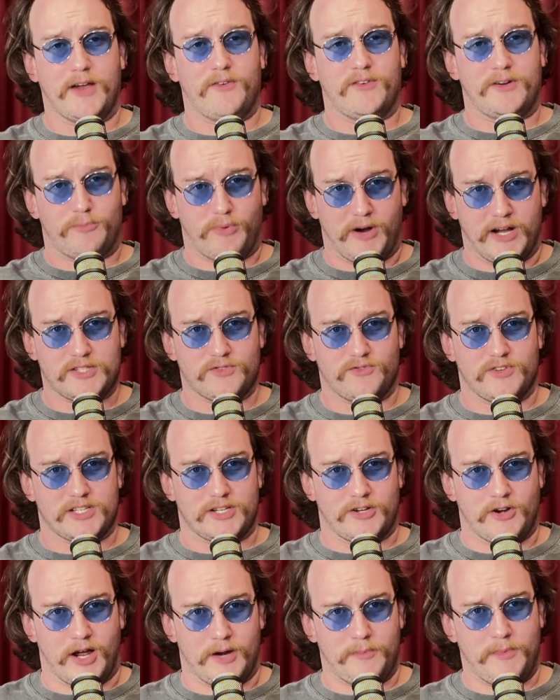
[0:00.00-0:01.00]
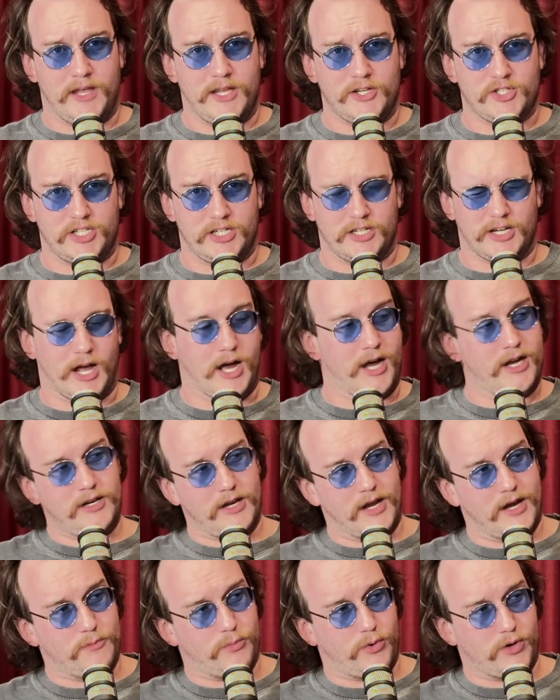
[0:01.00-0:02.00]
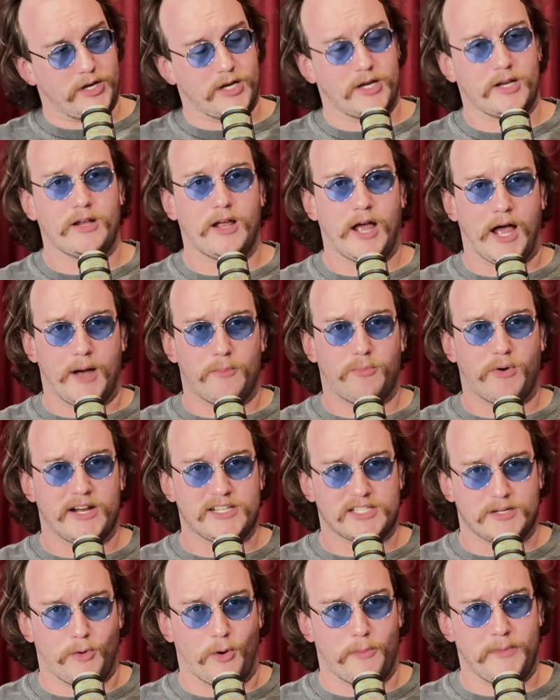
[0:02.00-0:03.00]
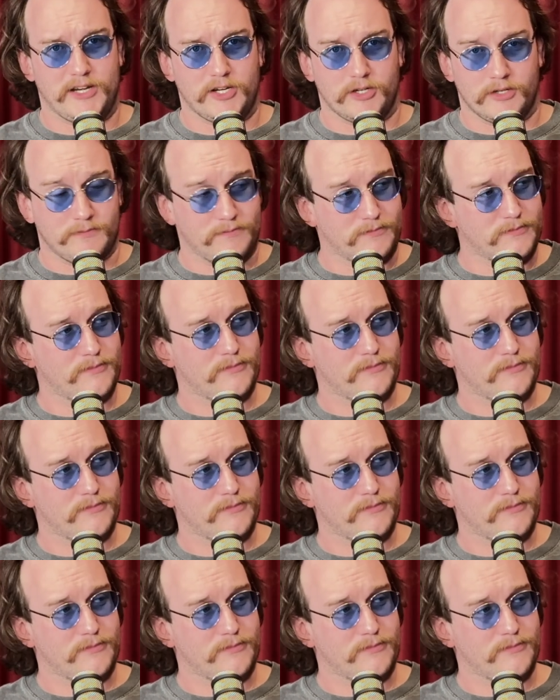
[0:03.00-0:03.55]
Get rid of Braids of Risen Nightmare, shit card, and putting Braids Cabal Minion.